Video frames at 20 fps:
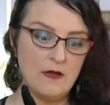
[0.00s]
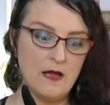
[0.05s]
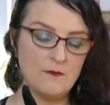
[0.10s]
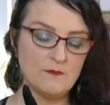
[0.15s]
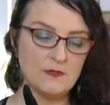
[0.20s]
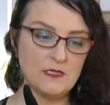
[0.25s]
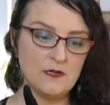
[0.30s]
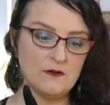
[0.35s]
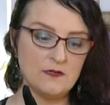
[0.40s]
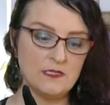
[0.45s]

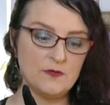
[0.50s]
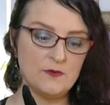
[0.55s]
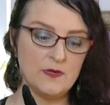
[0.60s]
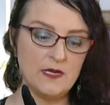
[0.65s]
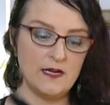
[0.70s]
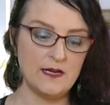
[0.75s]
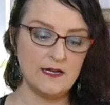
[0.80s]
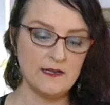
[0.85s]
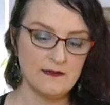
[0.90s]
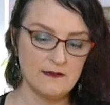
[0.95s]
I'm sorry,
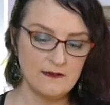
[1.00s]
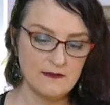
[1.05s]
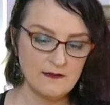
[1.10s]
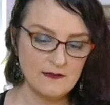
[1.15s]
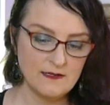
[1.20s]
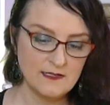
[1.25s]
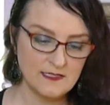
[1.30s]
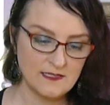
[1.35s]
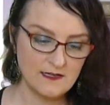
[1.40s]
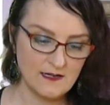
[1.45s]
sweetheart,
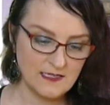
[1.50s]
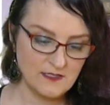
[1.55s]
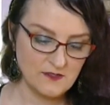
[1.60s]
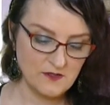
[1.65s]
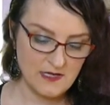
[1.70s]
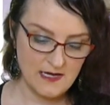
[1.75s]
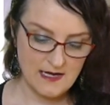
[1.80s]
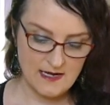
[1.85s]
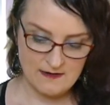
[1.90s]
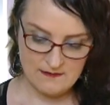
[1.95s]
did I
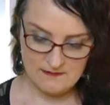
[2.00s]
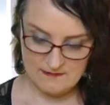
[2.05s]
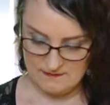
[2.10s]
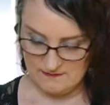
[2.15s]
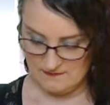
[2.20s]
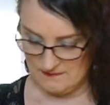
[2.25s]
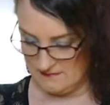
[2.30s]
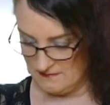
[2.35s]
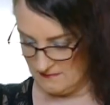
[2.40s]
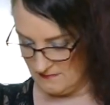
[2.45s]
do that?
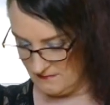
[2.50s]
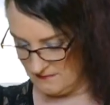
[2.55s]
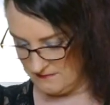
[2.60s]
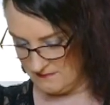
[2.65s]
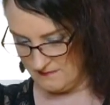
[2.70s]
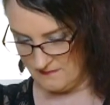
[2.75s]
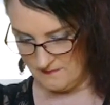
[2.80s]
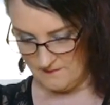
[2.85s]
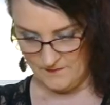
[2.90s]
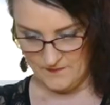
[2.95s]

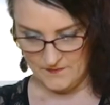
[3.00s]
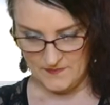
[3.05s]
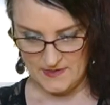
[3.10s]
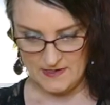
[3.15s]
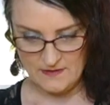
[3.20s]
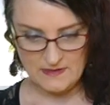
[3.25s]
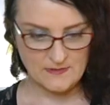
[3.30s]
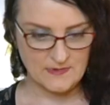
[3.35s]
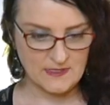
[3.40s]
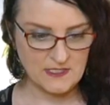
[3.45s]

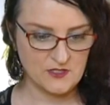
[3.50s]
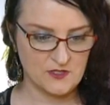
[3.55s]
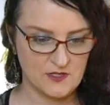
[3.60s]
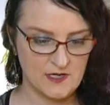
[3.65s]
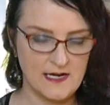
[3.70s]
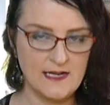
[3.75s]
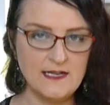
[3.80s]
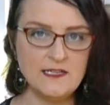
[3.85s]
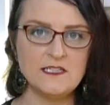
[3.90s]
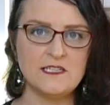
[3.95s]
That was a bit
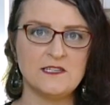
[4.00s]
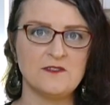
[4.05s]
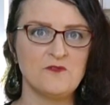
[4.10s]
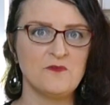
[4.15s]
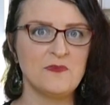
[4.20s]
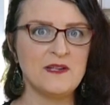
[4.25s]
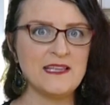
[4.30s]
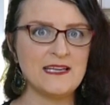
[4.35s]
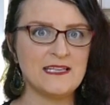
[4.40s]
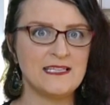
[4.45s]
strange.
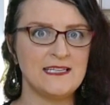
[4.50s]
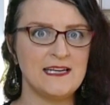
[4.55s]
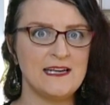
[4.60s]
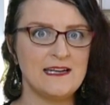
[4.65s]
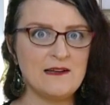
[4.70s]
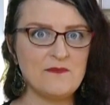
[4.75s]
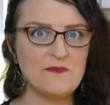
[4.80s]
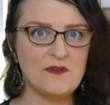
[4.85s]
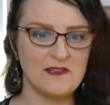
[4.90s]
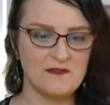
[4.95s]
Normally they
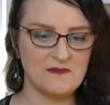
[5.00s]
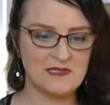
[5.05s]
stand up by